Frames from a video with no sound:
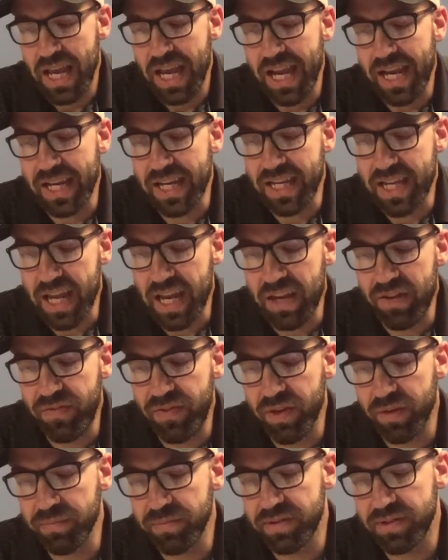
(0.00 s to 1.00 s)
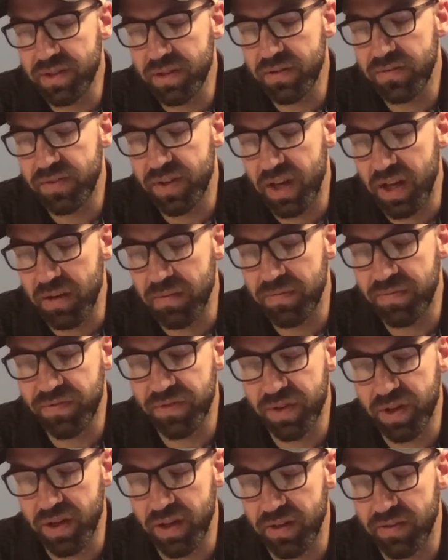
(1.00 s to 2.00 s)
and gave himself up
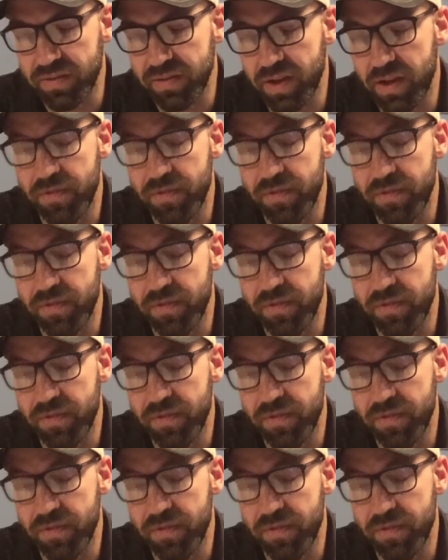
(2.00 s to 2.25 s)
for us,